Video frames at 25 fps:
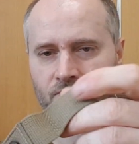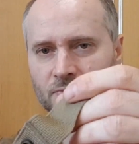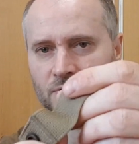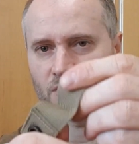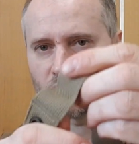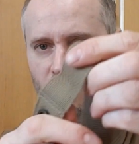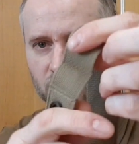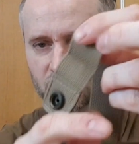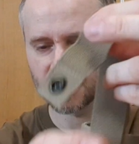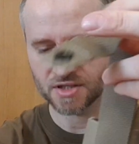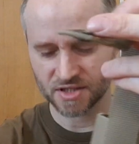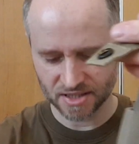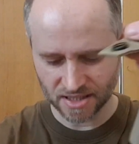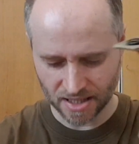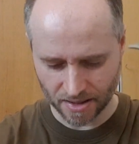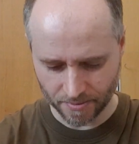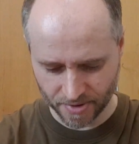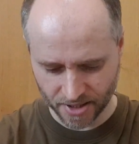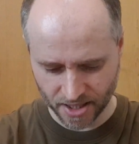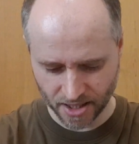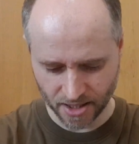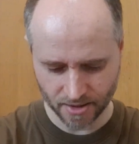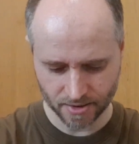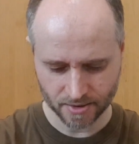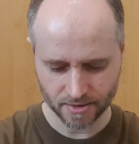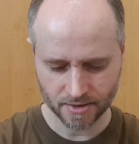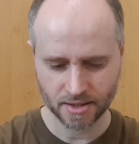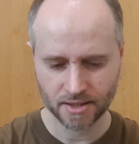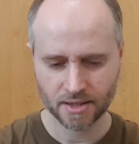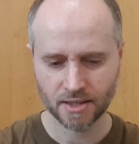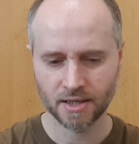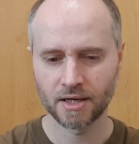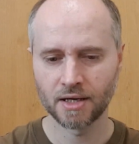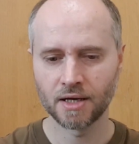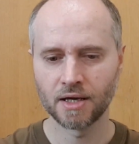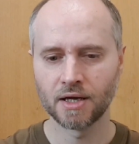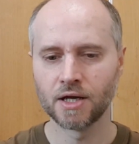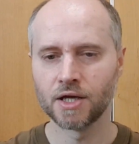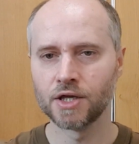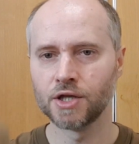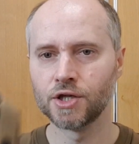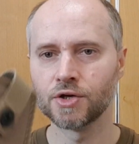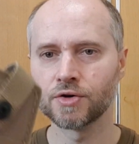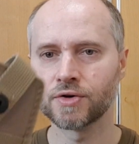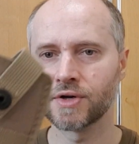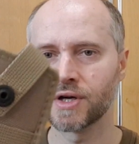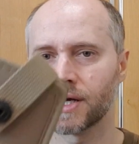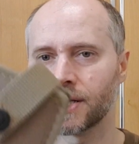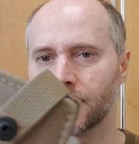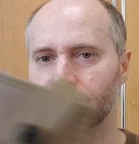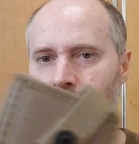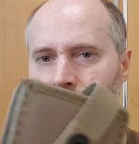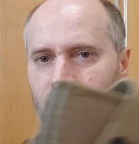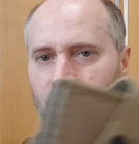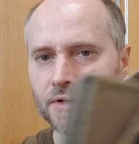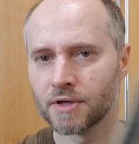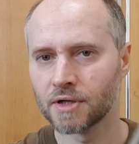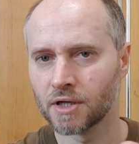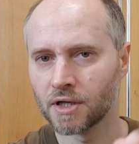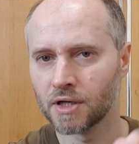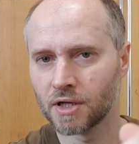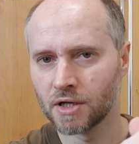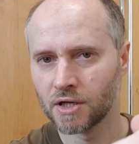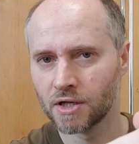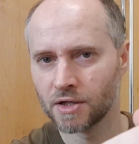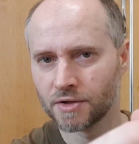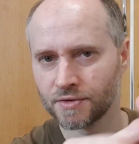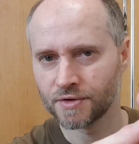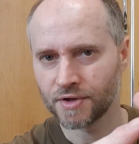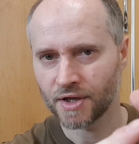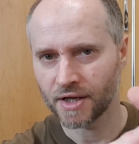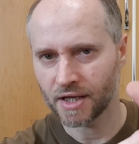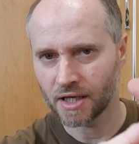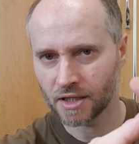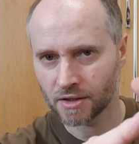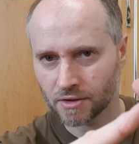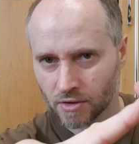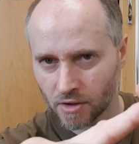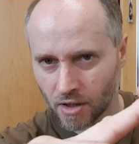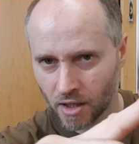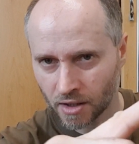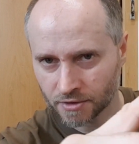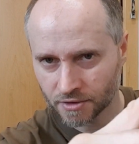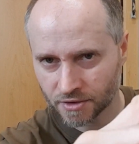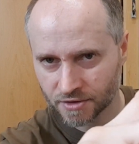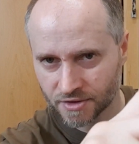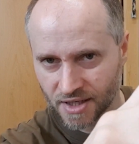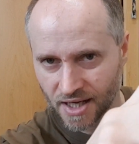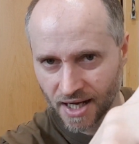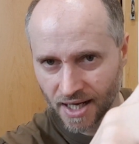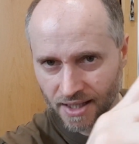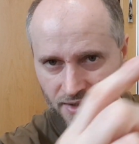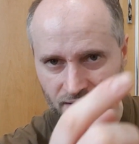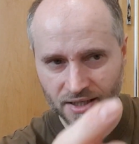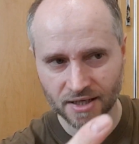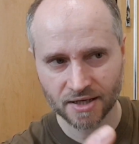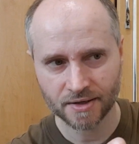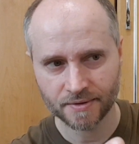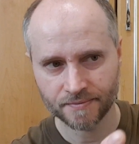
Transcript: You got a snap here. You can take it under that,